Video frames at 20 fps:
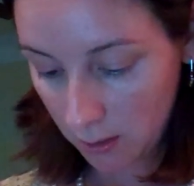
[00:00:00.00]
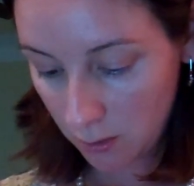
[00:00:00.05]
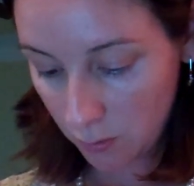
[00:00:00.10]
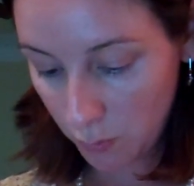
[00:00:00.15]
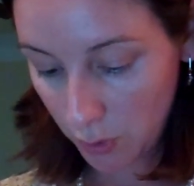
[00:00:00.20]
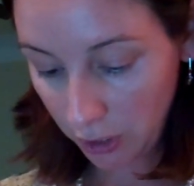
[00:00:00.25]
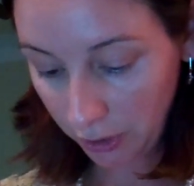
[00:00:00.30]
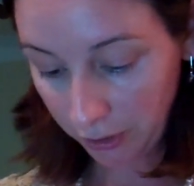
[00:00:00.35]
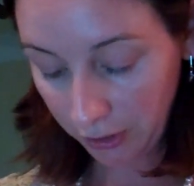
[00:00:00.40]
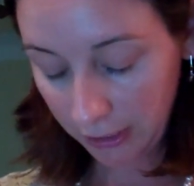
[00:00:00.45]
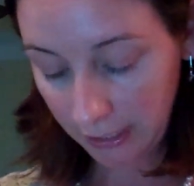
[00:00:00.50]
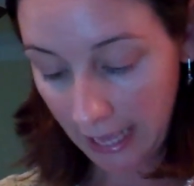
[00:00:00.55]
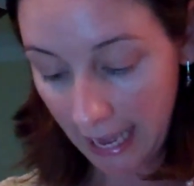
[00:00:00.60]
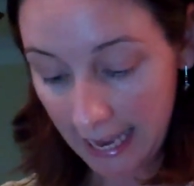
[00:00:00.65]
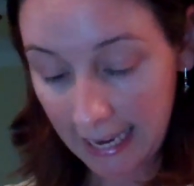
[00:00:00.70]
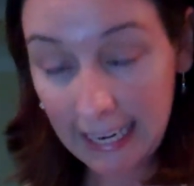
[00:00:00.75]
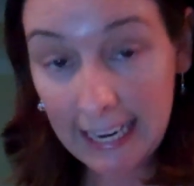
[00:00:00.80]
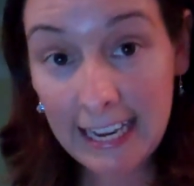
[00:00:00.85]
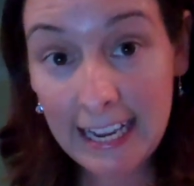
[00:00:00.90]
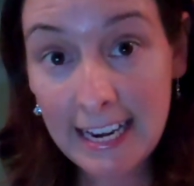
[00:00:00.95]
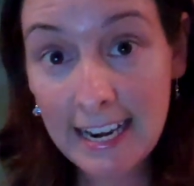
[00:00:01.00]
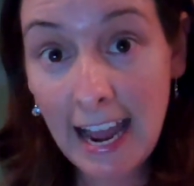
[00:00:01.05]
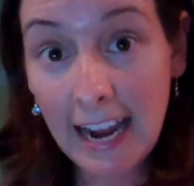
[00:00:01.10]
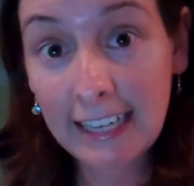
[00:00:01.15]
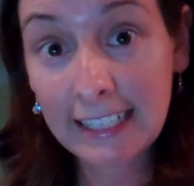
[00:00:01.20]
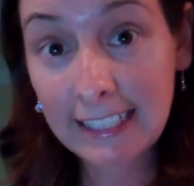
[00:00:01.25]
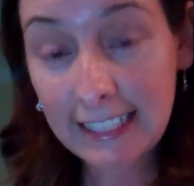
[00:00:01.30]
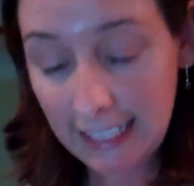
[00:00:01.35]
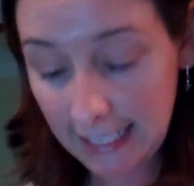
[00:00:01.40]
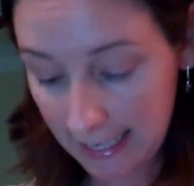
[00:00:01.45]
We learned that in
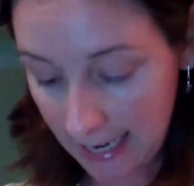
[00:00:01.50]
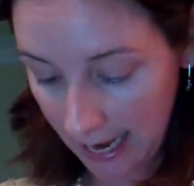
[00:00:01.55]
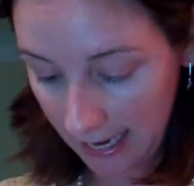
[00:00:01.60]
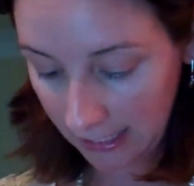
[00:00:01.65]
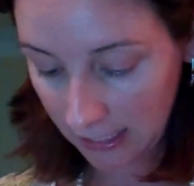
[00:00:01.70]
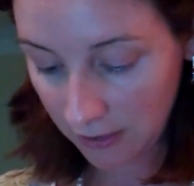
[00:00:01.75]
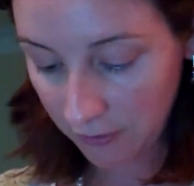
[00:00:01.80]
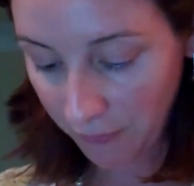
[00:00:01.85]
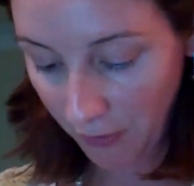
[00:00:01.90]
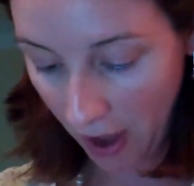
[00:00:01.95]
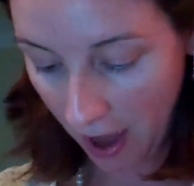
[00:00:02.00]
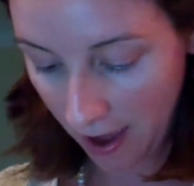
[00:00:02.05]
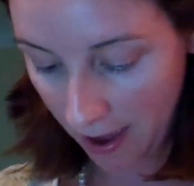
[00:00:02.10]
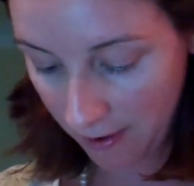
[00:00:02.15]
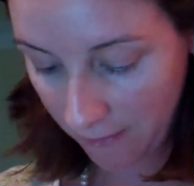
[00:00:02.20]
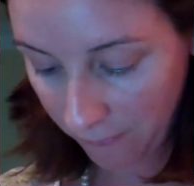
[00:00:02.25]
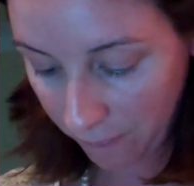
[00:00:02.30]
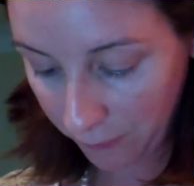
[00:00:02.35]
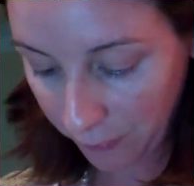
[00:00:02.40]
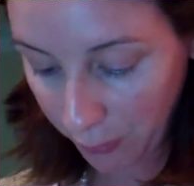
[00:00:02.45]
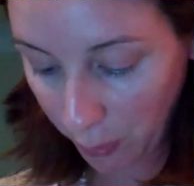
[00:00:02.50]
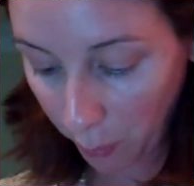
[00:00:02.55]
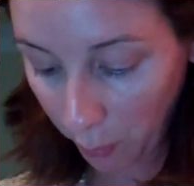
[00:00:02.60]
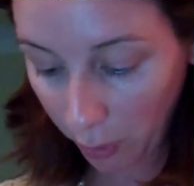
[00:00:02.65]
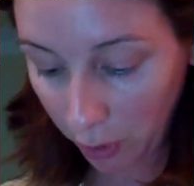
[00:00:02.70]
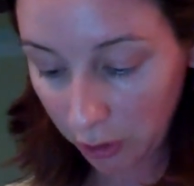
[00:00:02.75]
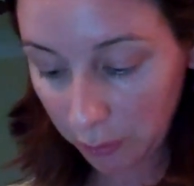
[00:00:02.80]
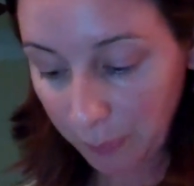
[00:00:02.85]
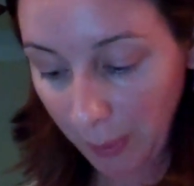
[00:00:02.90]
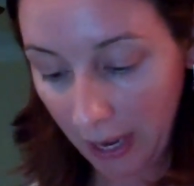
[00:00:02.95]
1995, the
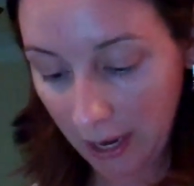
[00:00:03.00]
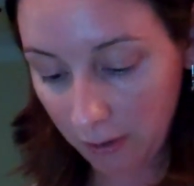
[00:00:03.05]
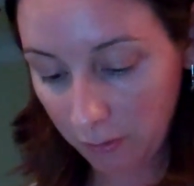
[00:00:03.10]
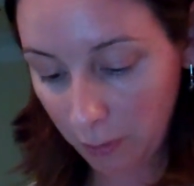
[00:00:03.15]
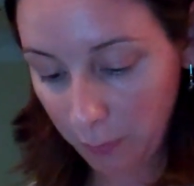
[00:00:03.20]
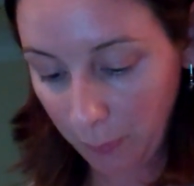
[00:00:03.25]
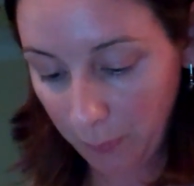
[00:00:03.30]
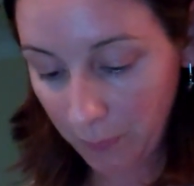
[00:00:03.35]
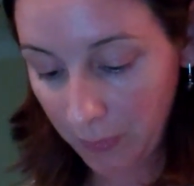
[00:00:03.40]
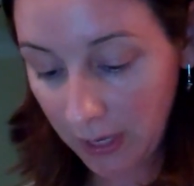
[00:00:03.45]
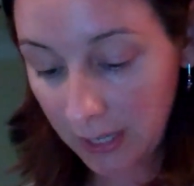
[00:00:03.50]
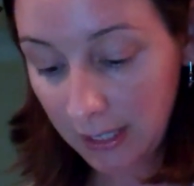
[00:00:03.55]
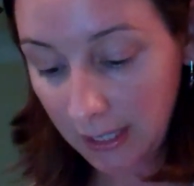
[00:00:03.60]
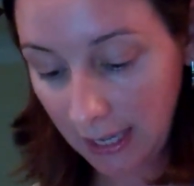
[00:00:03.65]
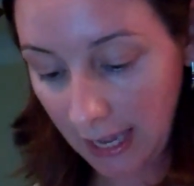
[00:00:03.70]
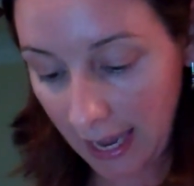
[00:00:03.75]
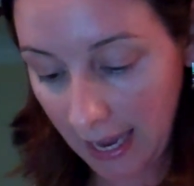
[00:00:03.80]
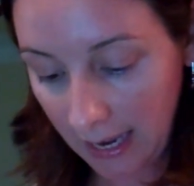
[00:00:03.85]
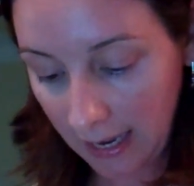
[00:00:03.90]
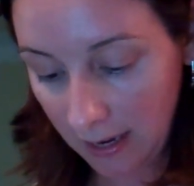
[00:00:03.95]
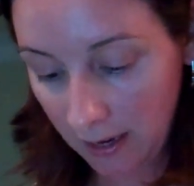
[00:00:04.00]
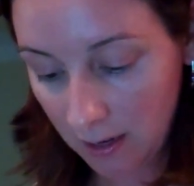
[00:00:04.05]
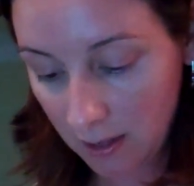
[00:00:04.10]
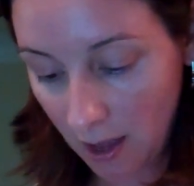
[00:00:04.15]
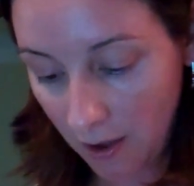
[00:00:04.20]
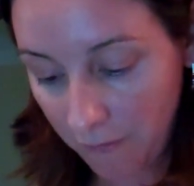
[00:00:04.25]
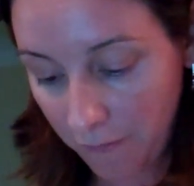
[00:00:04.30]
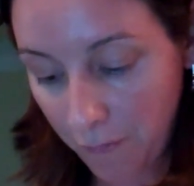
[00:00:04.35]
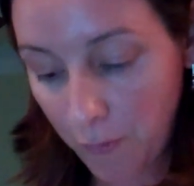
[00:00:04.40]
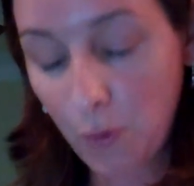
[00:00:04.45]
World Bank indicated
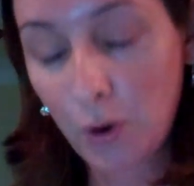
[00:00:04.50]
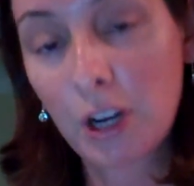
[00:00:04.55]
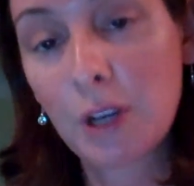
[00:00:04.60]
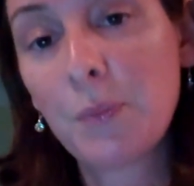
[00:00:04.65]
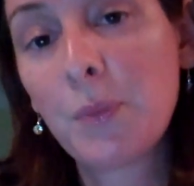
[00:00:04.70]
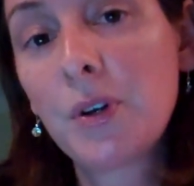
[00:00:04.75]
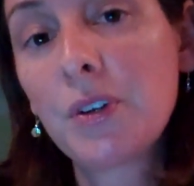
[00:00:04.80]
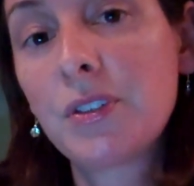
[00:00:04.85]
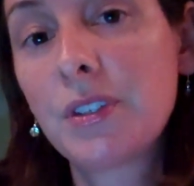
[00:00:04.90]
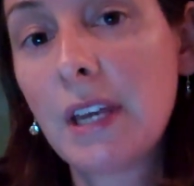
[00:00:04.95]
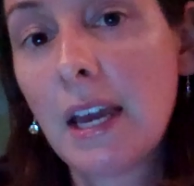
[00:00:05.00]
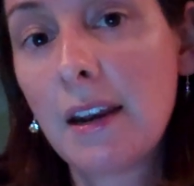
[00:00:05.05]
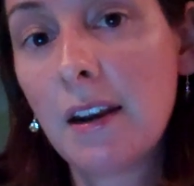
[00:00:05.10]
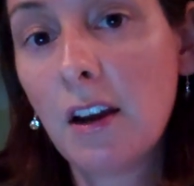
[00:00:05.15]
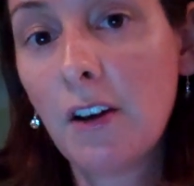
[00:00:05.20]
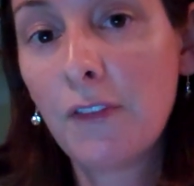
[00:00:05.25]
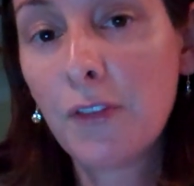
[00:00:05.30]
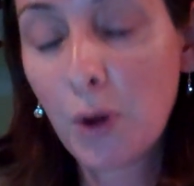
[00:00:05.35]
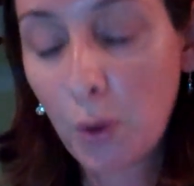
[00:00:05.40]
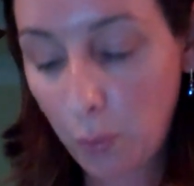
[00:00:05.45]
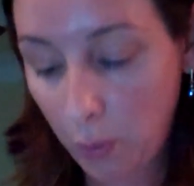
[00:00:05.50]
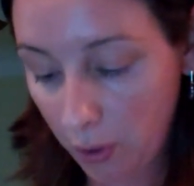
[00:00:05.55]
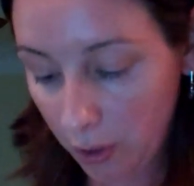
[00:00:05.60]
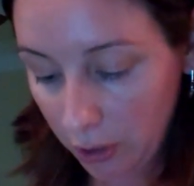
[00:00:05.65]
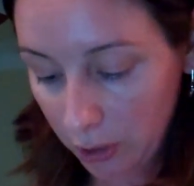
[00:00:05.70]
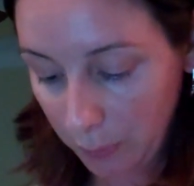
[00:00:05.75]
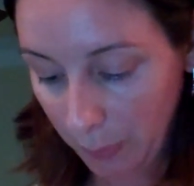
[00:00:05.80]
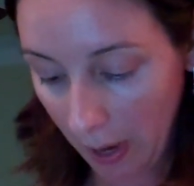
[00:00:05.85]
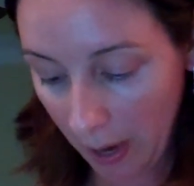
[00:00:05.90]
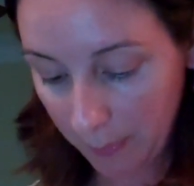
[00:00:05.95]
that 40% of the
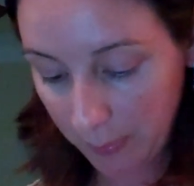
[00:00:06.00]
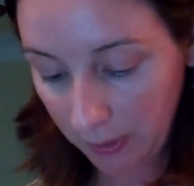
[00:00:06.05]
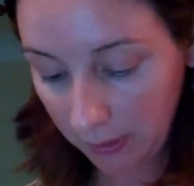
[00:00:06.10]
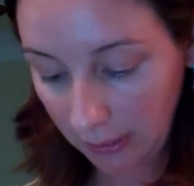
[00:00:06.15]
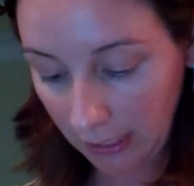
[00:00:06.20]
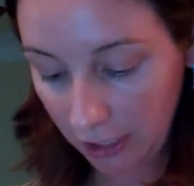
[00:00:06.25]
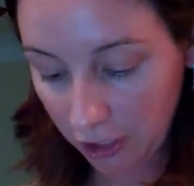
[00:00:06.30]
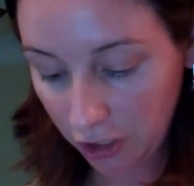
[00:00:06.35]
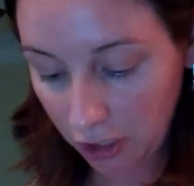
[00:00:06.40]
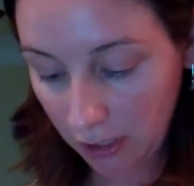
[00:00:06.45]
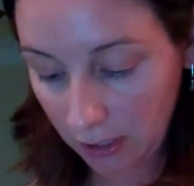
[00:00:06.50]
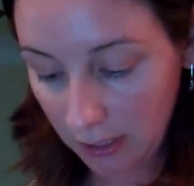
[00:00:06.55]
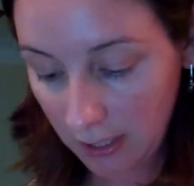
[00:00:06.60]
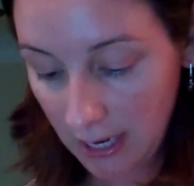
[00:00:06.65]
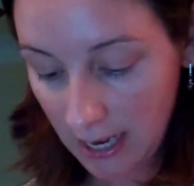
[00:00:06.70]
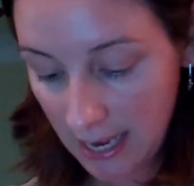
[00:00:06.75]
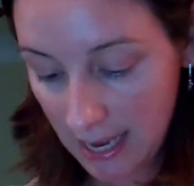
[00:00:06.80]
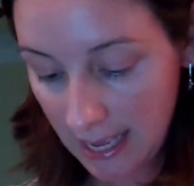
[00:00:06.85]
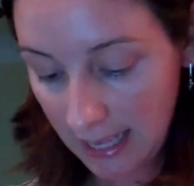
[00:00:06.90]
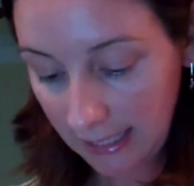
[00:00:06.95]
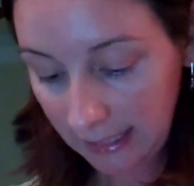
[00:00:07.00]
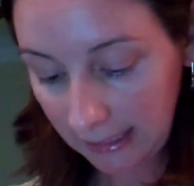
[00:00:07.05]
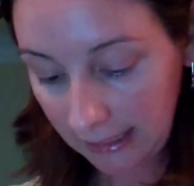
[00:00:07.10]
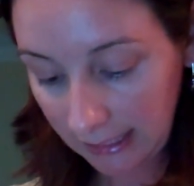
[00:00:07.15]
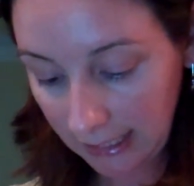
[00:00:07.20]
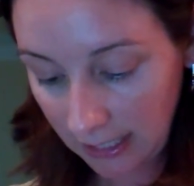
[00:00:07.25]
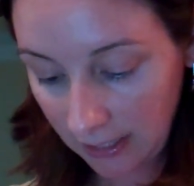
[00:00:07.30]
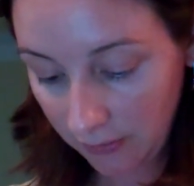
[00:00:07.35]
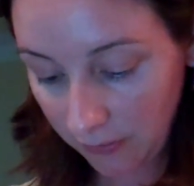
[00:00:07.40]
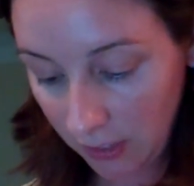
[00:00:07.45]
world's population
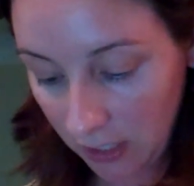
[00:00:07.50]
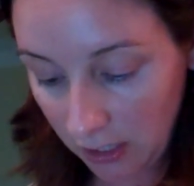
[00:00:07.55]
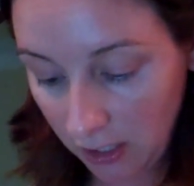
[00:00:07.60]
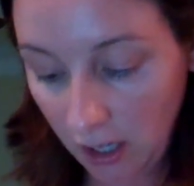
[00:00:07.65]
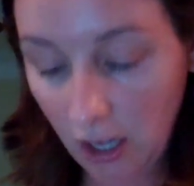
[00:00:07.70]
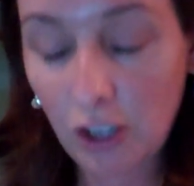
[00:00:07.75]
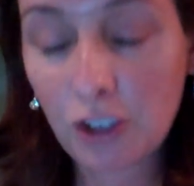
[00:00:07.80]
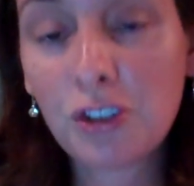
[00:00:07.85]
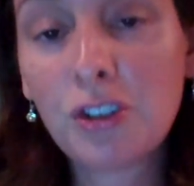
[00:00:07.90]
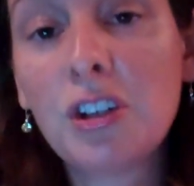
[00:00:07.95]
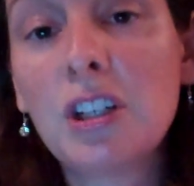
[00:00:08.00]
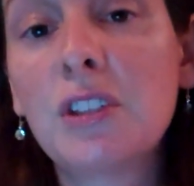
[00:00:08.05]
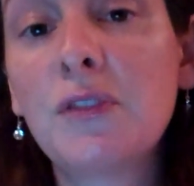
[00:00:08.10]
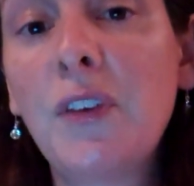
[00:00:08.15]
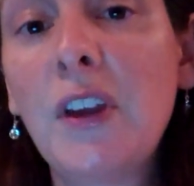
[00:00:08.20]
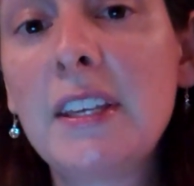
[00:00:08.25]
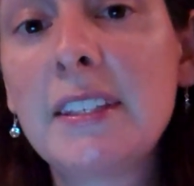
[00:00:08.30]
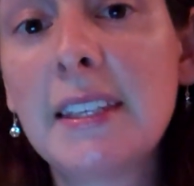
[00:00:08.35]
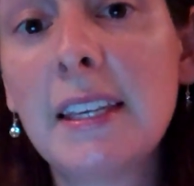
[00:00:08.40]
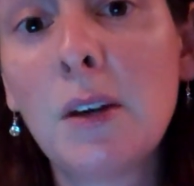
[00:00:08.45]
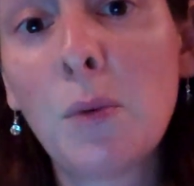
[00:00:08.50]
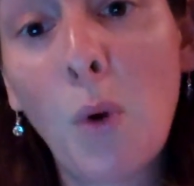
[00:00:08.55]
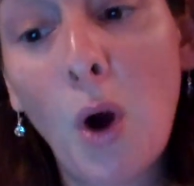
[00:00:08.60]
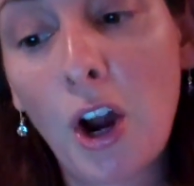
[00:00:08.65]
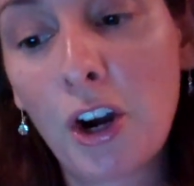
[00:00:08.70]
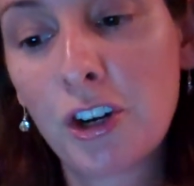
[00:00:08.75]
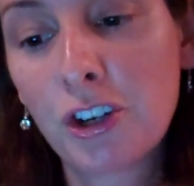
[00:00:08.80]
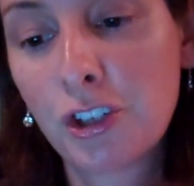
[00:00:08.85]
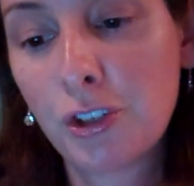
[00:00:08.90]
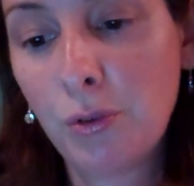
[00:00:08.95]
live in countries facing
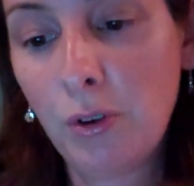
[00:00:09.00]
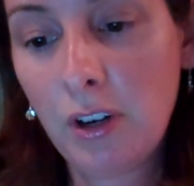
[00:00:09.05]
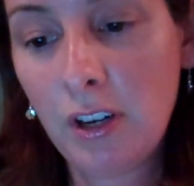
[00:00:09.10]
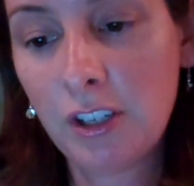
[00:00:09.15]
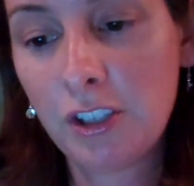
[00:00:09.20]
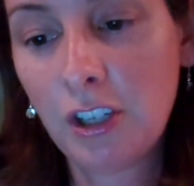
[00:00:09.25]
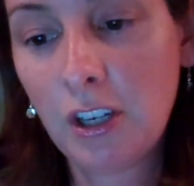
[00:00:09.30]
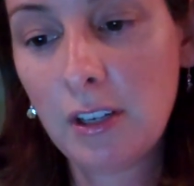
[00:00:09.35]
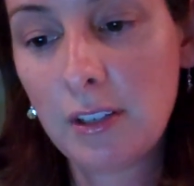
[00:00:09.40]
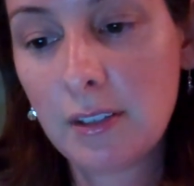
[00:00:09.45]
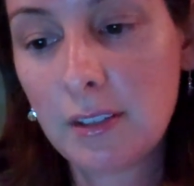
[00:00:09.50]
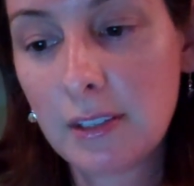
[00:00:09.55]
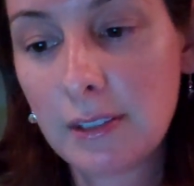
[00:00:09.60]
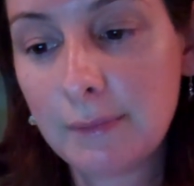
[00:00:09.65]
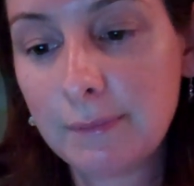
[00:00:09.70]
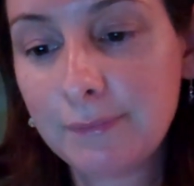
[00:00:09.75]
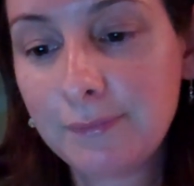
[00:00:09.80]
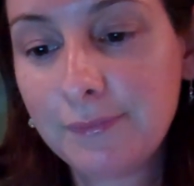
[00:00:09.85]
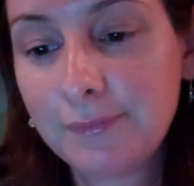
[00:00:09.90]
water shortages.